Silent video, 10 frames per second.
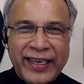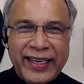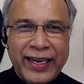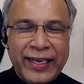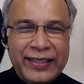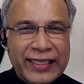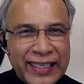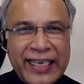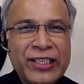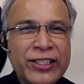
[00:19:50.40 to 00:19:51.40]
the
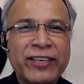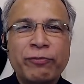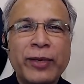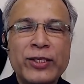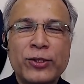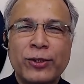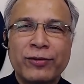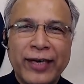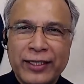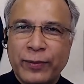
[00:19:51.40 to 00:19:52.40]
then Chief Minister of
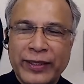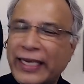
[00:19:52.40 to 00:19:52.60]
Andhra Pradesh,